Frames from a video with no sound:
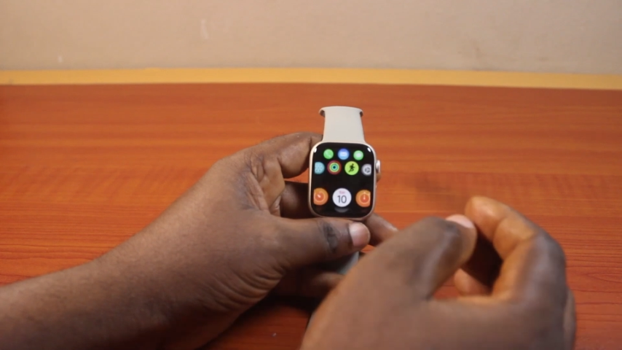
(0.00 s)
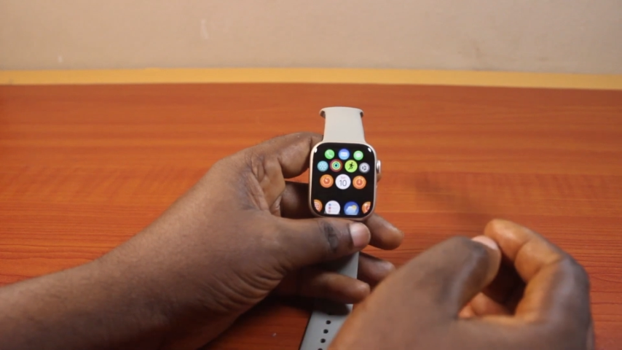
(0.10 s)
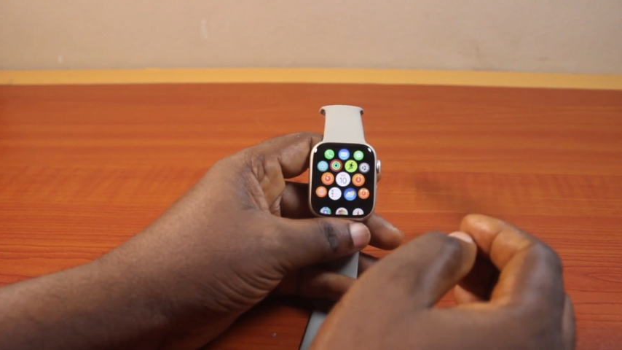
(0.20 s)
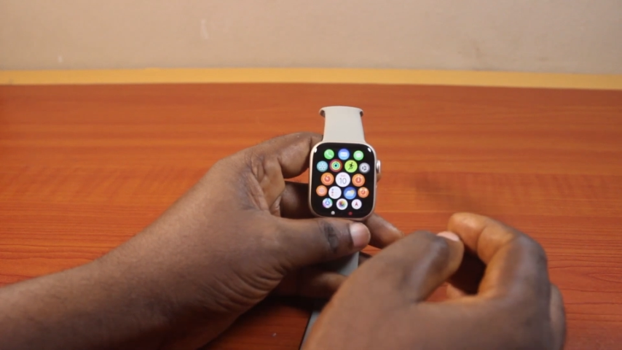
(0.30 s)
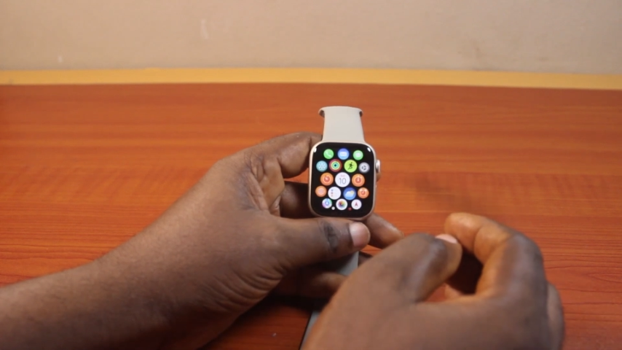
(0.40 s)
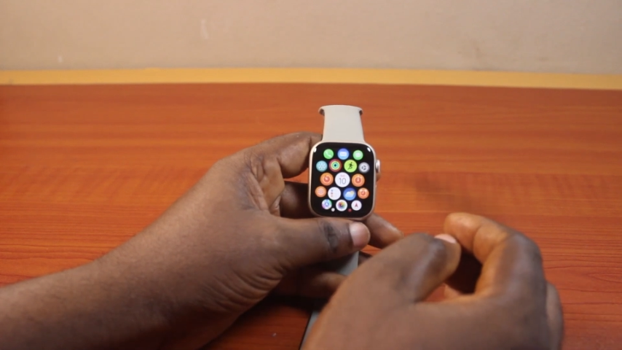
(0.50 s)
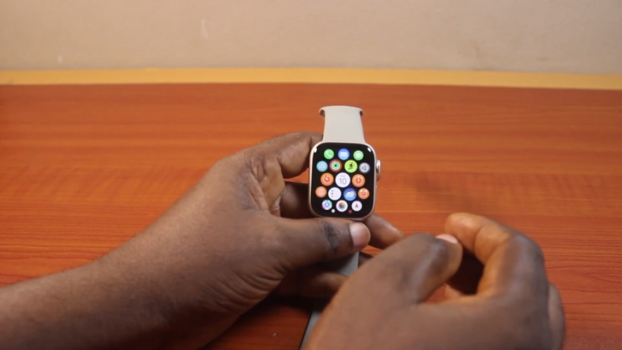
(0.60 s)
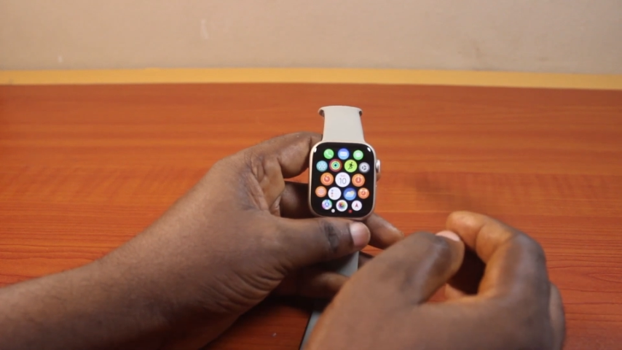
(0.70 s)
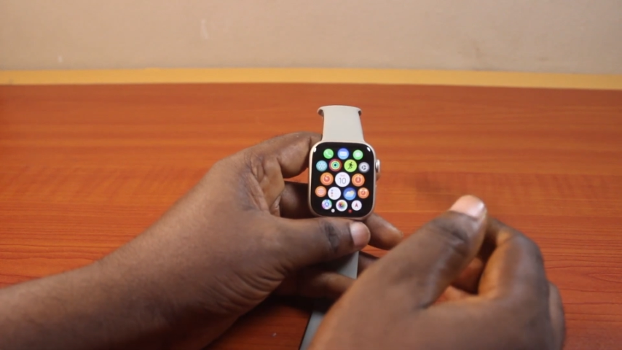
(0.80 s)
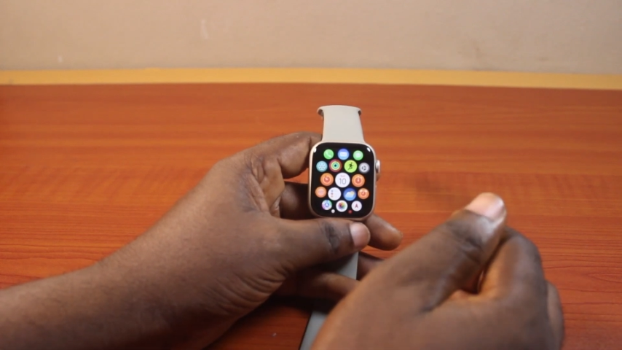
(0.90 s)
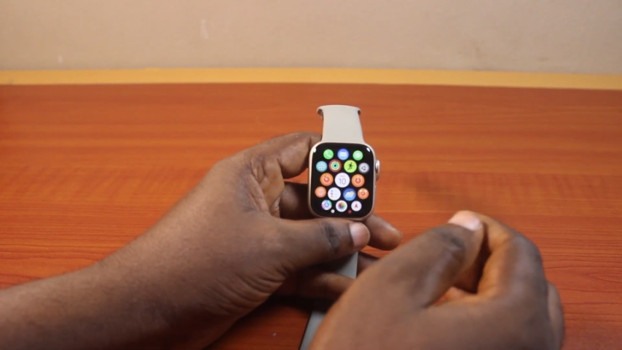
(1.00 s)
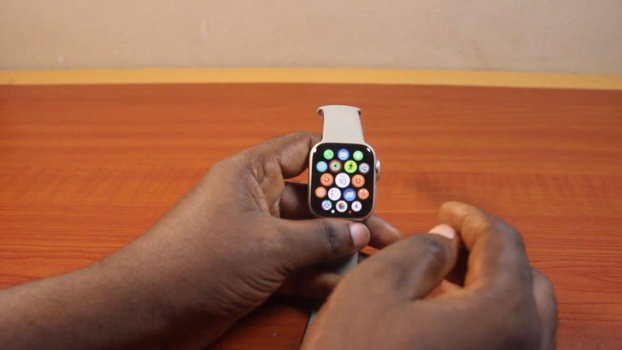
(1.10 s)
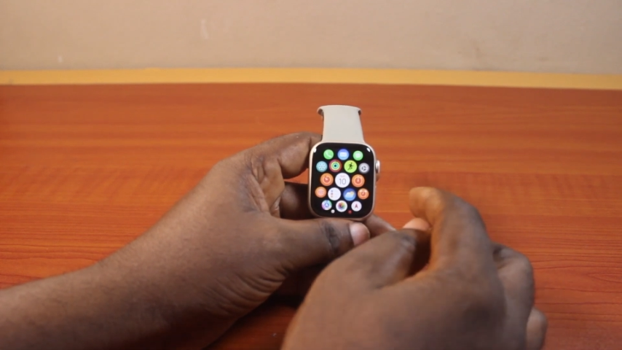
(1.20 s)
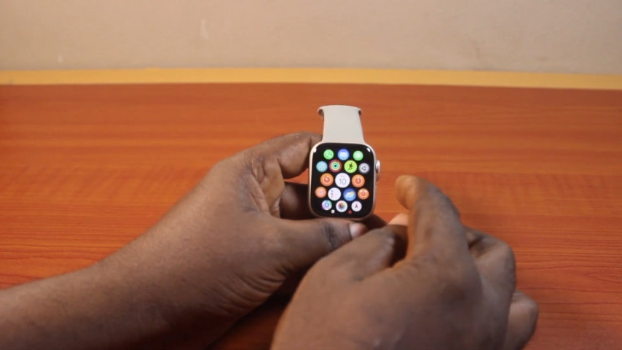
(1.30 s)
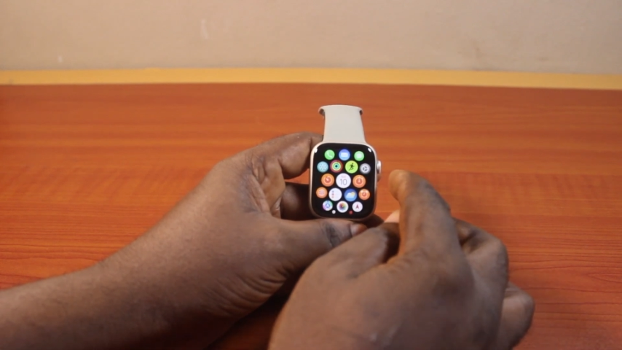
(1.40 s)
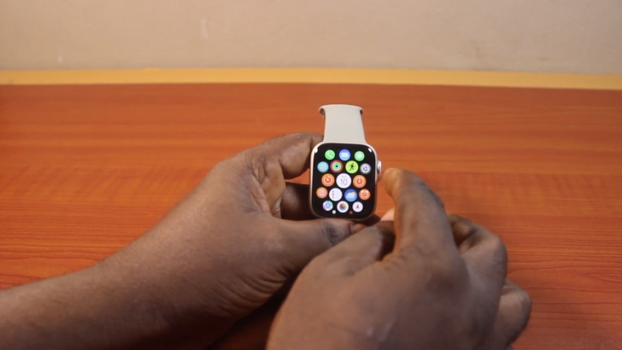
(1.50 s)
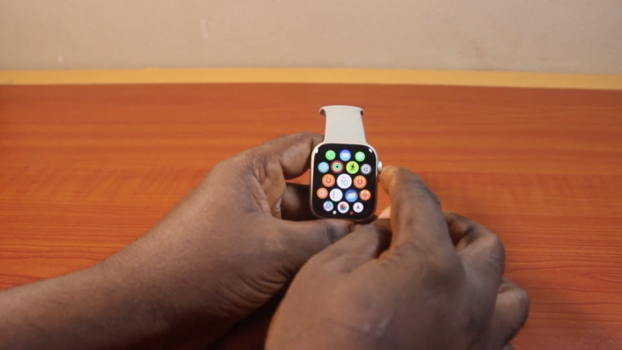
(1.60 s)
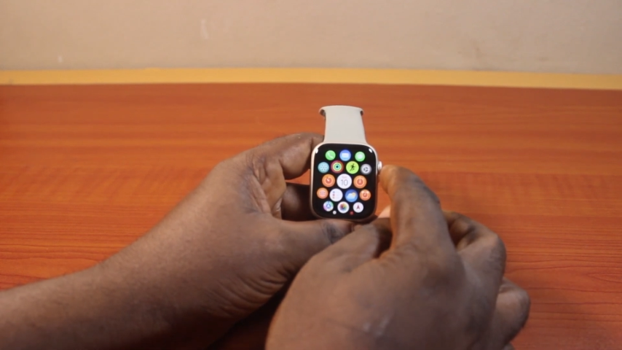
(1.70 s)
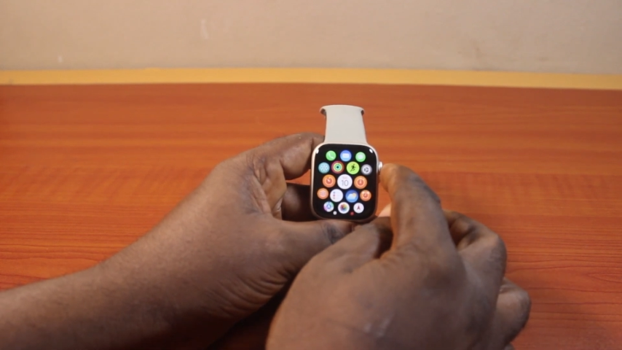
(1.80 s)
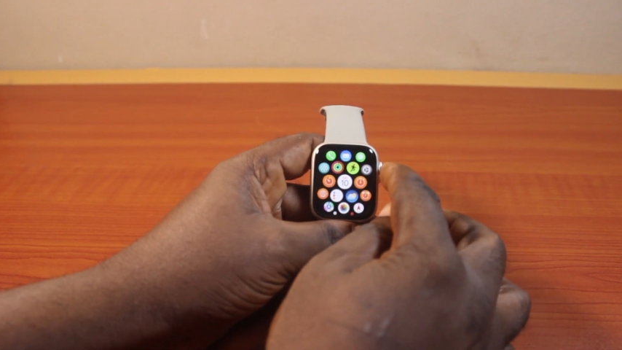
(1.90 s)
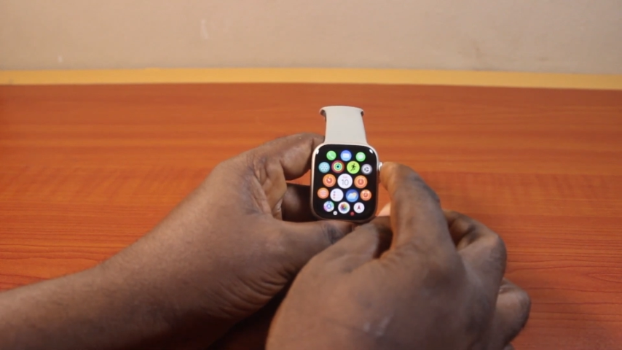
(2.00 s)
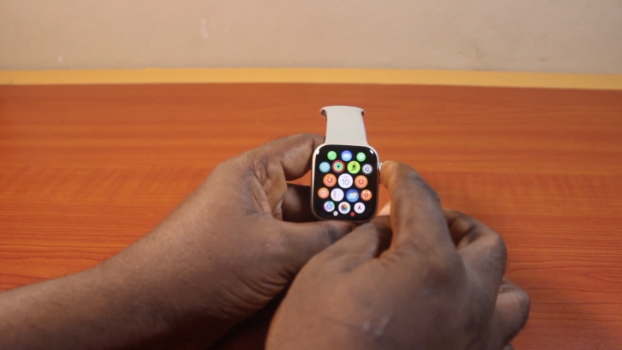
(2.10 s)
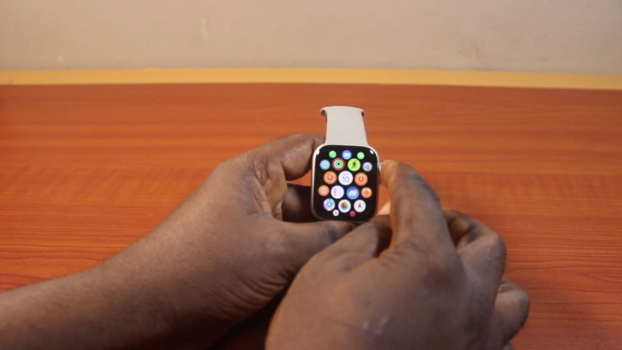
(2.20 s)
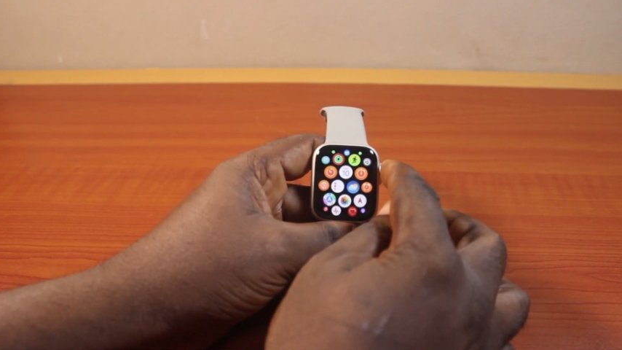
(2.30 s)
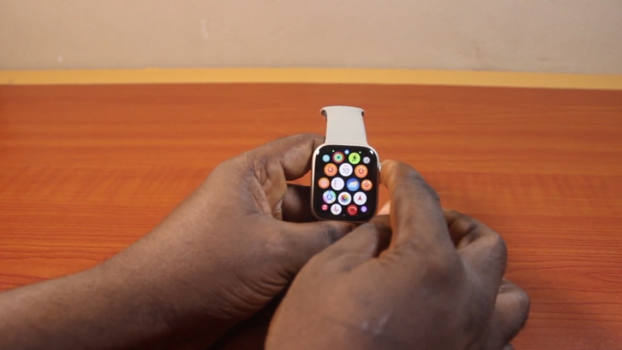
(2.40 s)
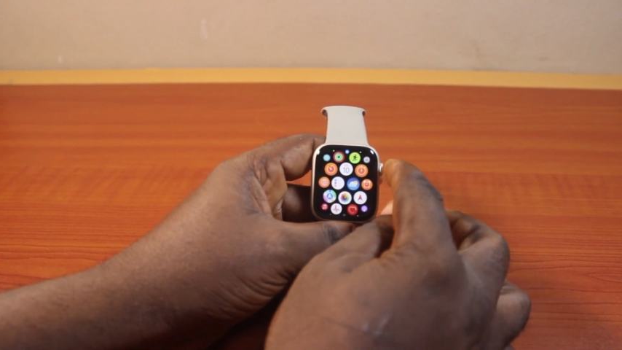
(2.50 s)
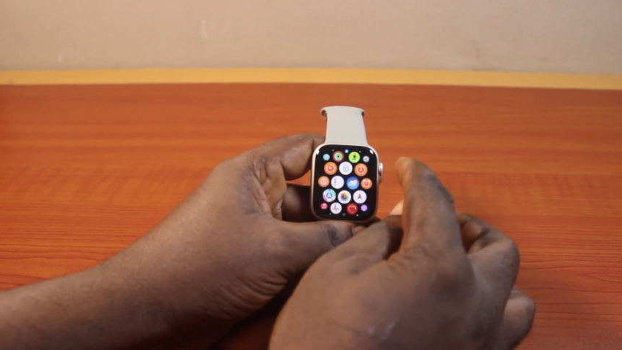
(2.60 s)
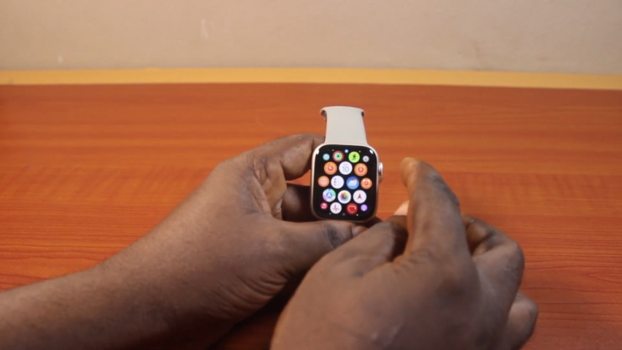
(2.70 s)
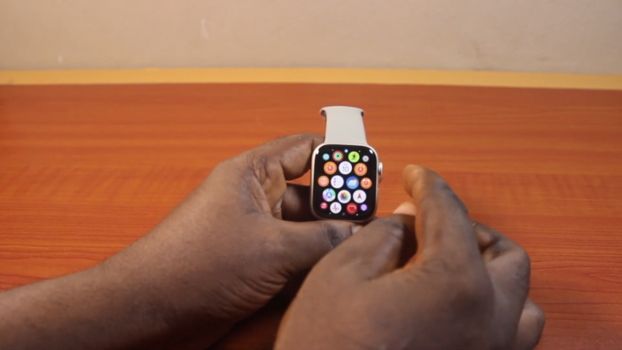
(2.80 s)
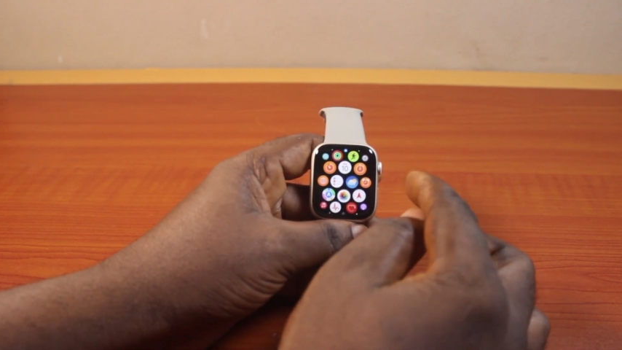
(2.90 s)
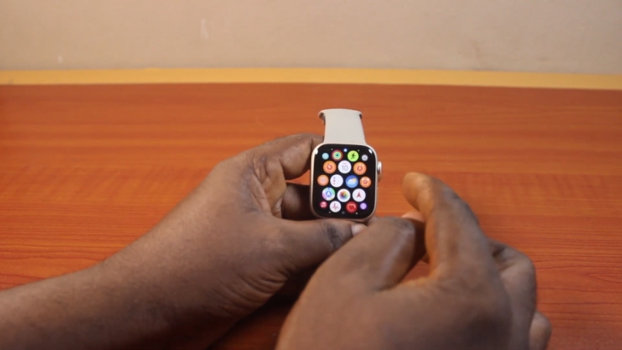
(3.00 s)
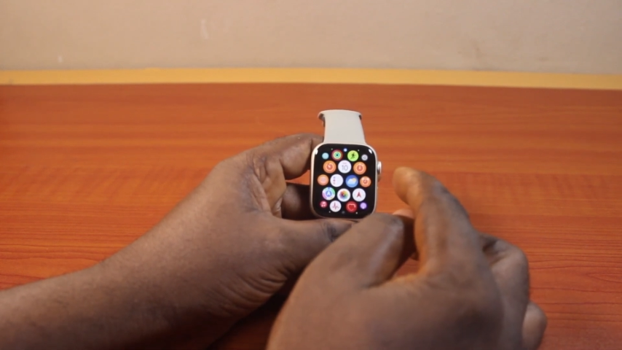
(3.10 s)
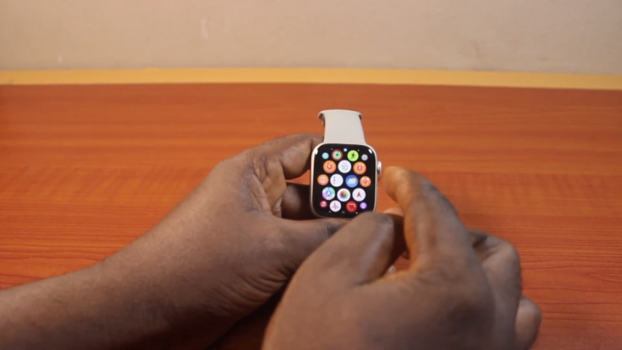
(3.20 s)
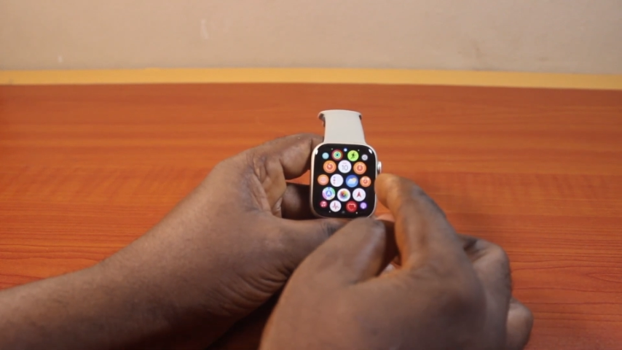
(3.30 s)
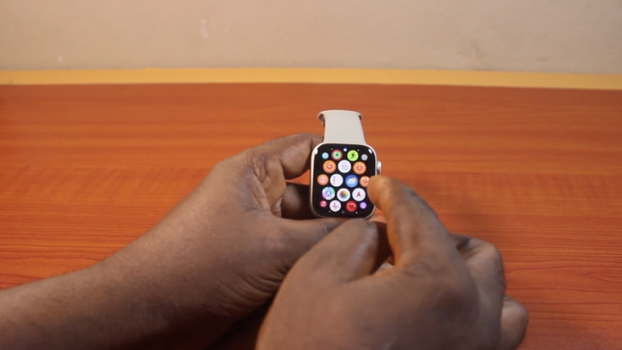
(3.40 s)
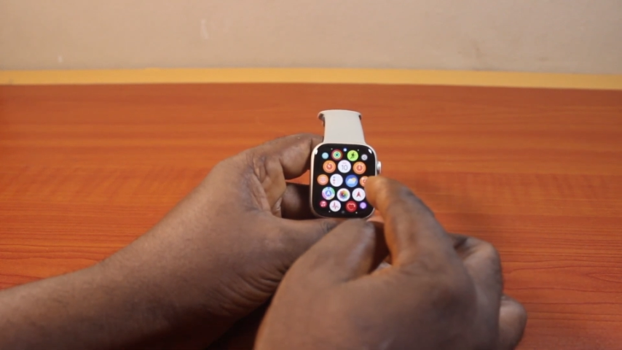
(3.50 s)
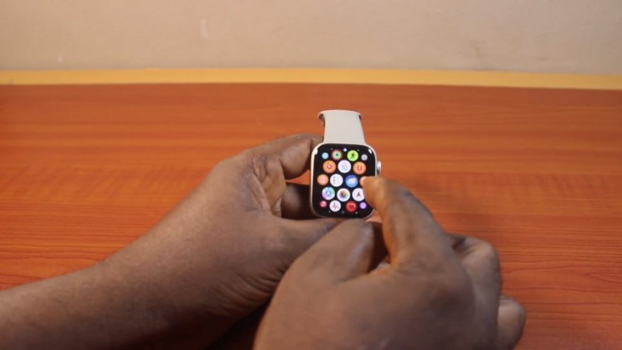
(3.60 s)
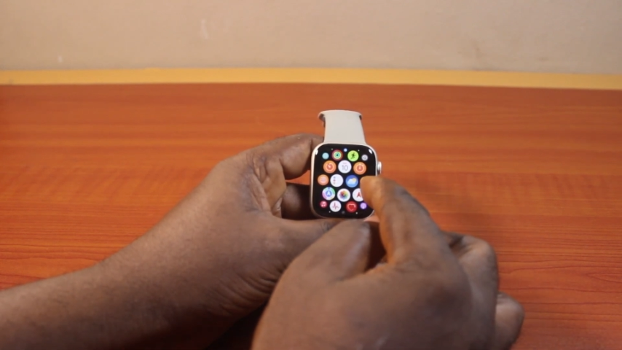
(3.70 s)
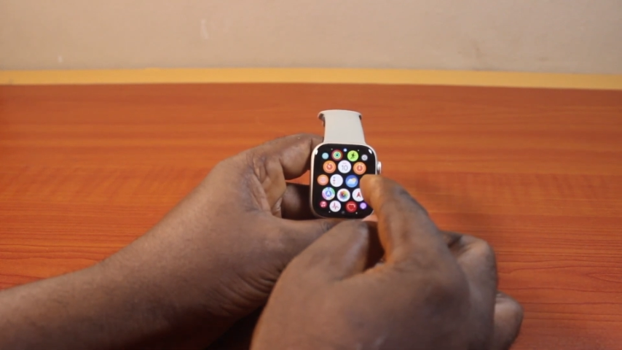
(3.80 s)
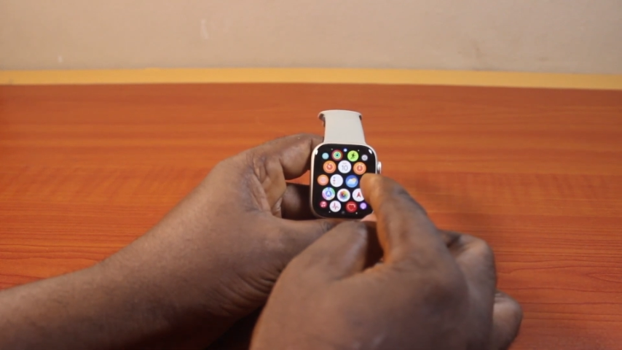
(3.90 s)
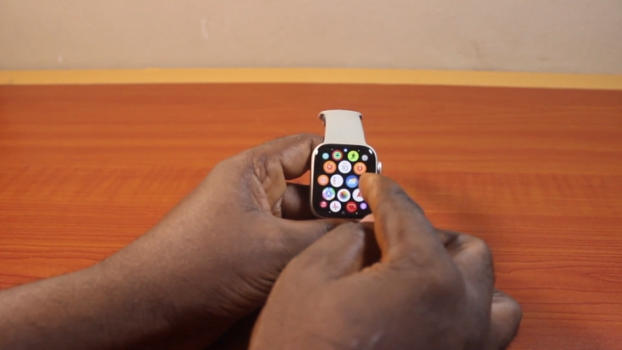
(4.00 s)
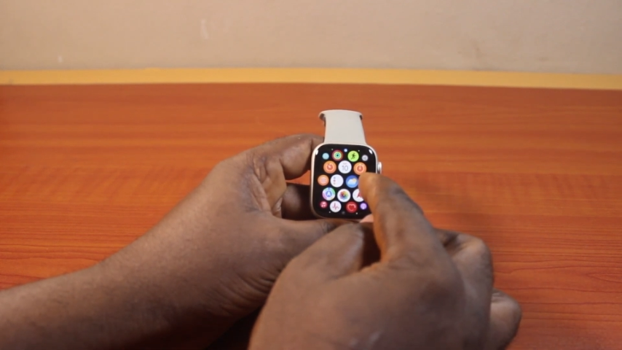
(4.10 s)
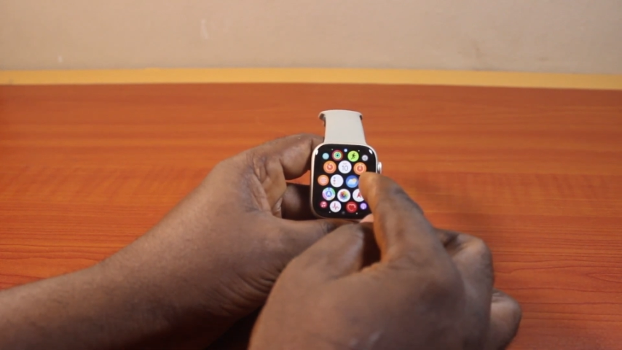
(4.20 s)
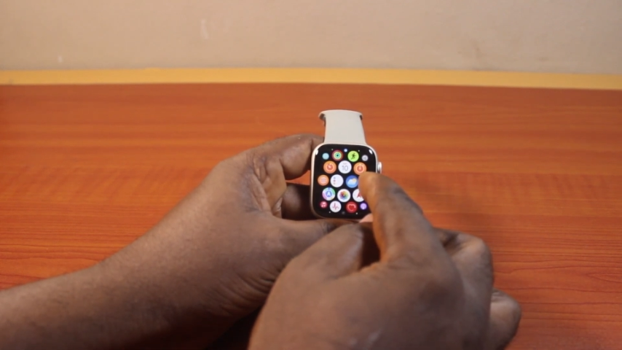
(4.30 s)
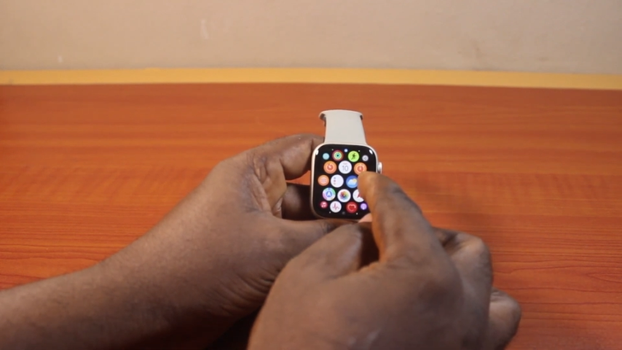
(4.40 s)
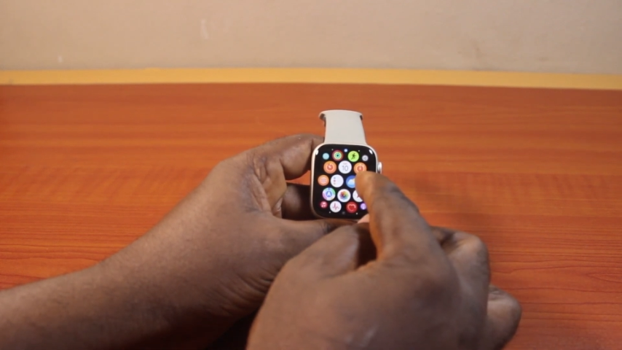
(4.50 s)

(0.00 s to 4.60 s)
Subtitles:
(no speaker visible)